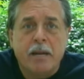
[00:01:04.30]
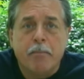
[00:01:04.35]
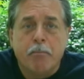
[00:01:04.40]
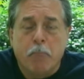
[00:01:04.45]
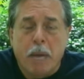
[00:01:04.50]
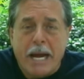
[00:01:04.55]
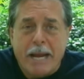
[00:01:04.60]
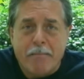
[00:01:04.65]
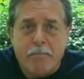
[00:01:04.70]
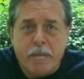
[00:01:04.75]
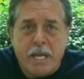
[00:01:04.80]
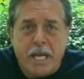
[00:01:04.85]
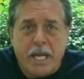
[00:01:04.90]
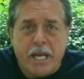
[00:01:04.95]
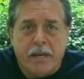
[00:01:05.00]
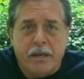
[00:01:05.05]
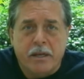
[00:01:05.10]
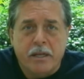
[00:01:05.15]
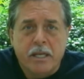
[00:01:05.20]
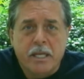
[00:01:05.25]
by men.
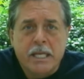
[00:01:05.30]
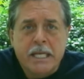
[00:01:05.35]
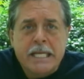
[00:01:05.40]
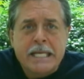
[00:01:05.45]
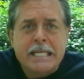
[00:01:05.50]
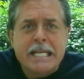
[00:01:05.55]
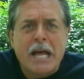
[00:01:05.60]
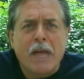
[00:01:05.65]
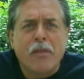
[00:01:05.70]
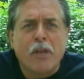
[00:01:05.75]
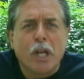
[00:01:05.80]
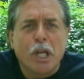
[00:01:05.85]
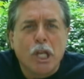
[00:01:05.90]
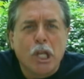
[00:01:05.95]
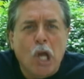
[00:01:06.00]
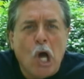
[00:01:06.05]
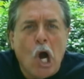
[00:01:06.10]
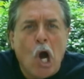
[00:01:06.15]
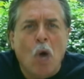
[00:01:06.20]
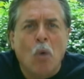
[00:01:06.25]
Now, the
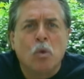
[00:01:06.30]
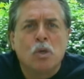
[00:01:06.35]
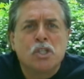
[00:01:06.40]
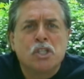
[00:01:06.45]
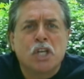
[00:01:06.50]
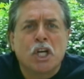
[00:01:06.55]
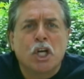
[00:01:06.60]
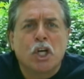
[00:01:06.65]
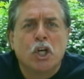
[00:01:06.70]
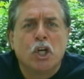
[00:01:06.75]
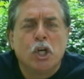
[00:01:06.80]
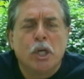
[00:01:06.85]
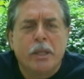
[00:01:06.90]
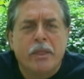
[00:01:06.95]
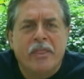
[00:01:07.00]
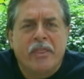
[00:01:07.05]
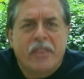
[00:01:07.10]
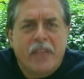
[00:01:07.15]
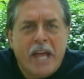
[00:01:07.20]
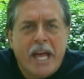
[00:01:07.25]
law was a good
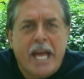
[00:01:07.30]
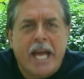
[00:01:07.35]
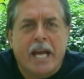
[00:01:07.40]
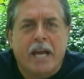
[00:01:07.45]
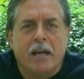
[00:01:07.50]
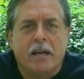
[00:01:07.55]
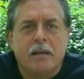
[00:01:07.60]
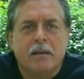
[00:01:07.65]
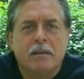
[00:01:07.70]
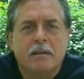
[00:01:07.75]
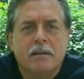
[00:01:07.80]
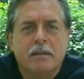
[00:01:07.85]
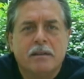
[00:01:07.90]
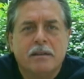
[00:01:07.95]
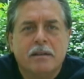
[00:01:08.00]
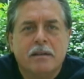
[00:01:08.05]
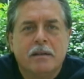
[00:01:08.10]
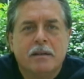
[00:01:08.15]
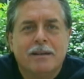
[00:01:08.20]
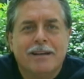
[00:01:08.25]
thing.
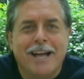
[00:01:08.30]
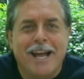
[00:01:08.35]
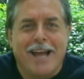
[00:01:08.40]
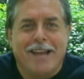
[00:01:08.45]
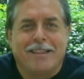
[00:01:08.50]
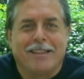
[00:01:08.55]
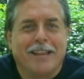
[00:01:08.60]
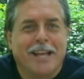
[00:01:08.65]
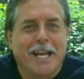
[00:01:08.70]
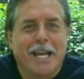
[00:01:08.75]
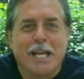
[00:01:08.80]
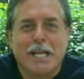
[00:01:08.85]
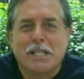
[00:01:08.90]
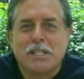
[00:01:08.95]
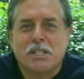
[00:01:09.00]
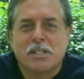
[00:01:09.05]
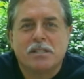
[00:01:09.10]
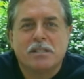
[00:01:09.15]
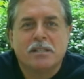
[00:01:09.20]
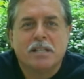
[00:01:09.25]

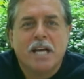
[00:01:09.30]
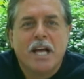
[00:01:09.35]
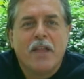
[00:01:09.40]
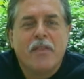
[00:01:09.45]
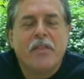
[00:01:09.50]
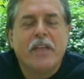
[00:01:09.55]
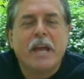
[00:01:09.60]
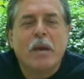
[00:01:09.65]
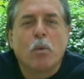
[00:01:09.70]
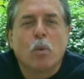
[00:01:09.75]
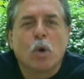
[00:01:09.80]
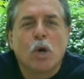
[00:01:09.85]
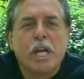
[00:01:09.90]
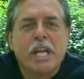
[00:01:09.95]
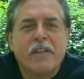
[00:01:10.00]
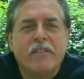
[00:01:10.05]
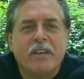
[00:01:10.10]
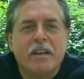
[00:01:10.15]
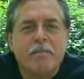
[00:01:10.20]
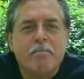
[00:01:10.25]
Athletics, they weren't
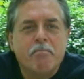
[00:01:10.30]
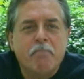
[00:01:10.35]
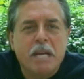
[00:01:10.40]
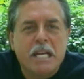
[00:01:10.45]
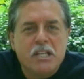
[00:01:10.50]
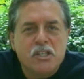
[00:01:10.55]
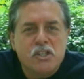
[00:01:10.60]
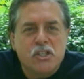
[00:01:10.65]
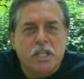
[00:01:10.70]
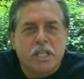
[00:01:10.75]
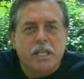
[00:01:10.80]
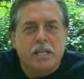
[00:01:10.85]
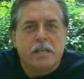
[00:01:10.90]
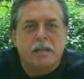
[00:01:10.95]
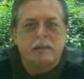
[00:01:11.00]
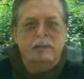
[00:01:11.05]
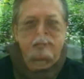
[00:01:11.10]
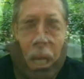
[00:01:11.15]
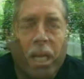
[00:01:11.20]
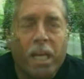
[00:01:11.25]
even mentioned.
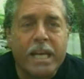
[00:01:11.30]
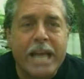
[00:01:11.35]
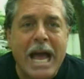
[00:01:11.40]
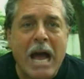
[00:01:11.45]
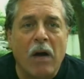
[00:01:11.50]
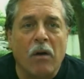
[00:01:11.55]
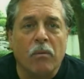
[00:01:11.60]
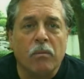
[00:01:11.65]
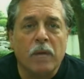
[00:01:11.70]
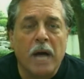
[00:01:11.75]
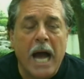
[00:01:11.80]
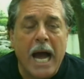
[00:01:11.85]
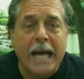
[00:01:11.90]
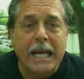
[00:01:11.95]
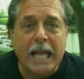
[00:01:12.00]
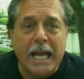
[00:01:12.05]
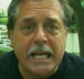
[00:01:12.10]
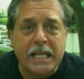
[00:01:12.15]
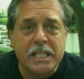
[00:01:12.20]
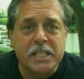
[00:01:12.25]
Now, I'd
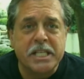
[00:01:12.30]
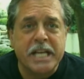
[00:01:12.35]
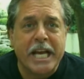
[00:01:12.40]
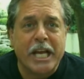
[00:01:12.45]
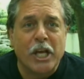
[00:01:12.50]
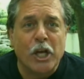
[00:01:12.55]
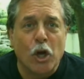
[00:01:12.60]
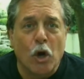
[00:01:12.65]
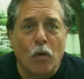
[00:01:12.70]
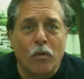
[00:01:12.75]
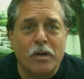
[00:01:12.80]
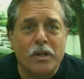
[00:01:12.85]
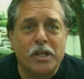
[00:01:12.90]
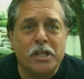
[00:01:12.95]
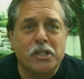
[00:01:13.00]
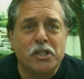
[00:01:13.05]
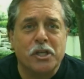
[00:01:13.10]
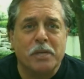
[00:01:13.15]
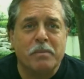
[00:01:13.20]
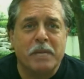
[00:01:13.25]
like to take you over to the
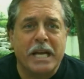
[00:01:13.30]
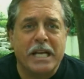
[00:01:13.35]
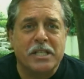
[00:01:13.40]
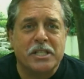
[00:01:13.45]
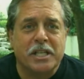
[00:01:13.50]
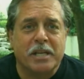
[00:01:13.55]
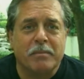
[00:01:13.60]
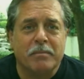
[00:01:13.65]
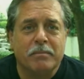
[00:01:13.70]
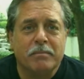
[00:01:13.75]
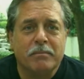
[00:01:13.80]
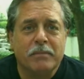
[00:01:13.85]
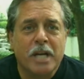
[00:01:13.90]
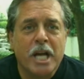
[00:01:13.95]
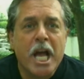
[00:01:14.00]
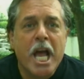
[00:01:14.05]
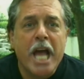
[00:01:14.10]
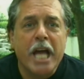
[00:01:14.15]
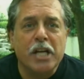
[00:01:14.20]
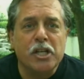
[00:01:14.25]
gymnasium
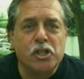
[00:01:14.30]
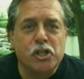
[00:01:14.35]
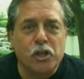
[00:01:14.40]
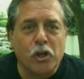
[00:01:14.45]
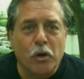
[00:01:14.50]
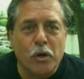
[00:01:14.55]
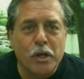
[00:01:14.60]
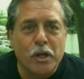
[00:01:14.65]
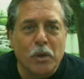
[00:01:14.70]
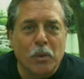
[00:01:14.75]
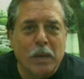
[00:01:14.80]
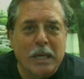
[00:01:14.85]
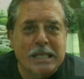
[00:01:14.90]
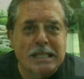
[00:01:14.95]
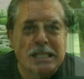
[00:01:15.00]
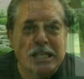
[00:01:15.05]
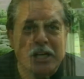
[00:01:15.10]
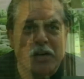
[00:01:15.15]
and show you the wrestling